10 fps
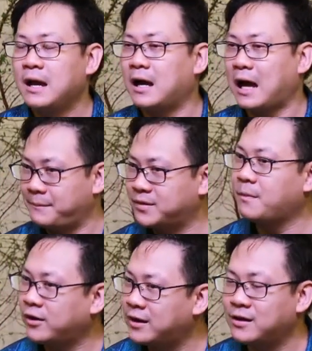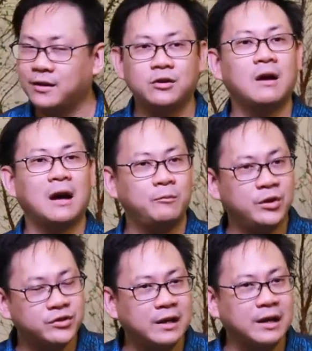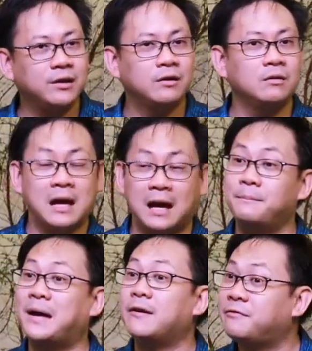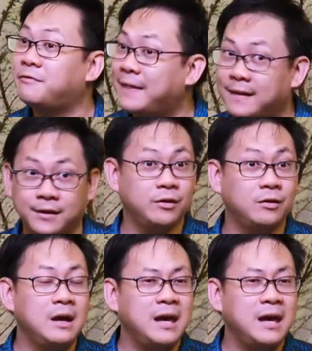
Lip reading: I'm smarter than you, I'm richer than you, I'm better fed than you.